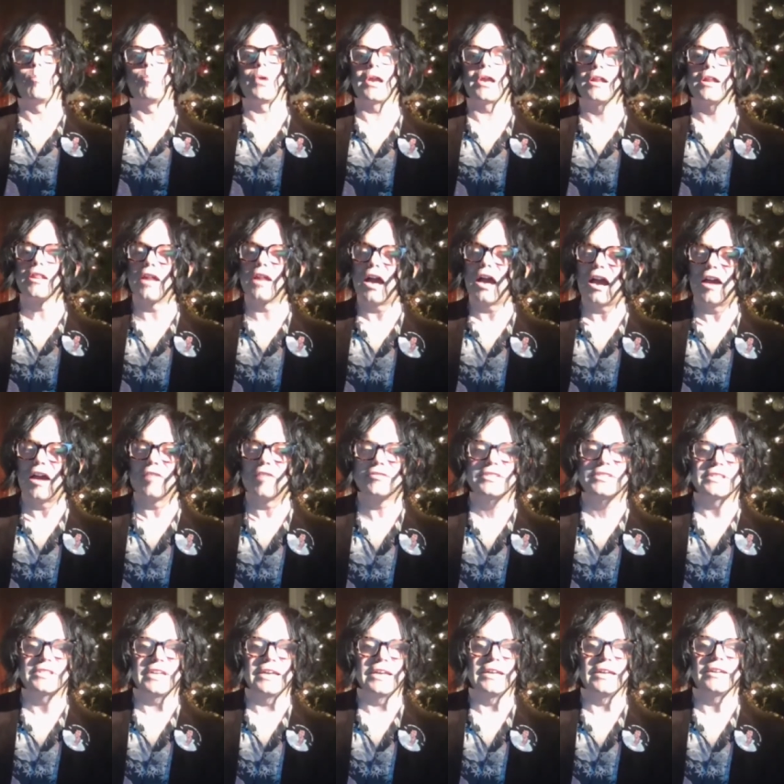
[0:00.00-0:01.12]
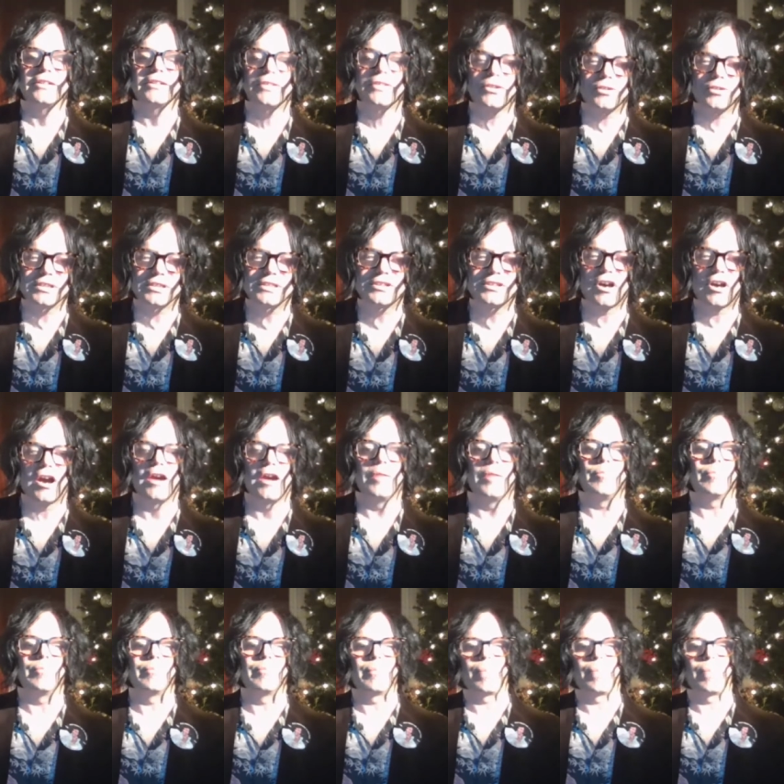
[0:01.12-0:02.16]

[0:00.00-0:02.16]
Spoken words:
but I laughed, saying, there is time.